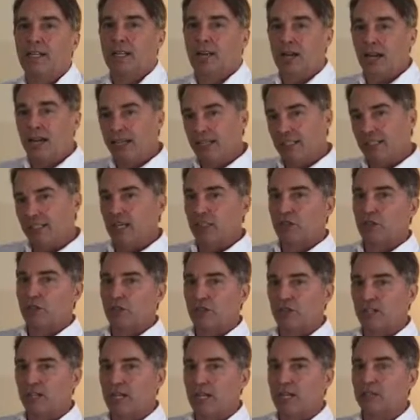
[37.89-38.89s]
Not
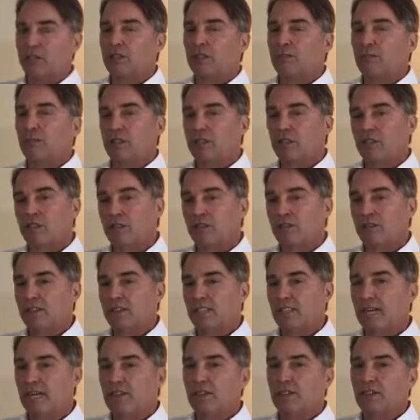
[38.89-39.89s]
industrial sectors, but in service
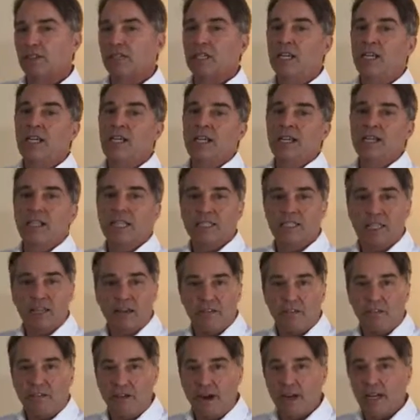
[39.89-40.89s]
sectors, things
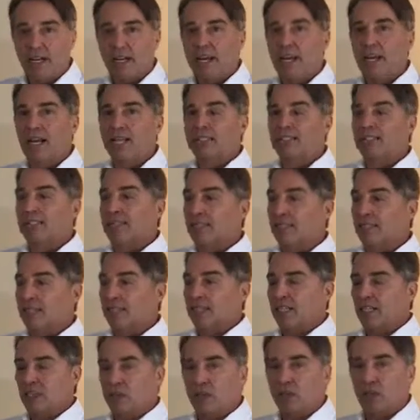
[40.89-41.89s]
like finance, things
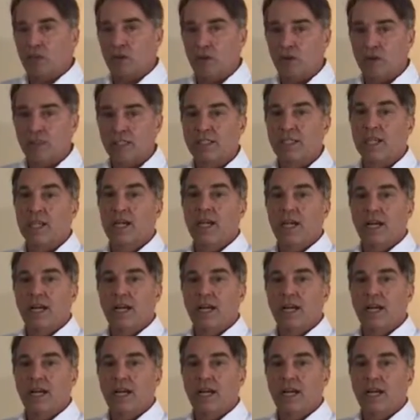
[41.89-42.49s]
like insurance,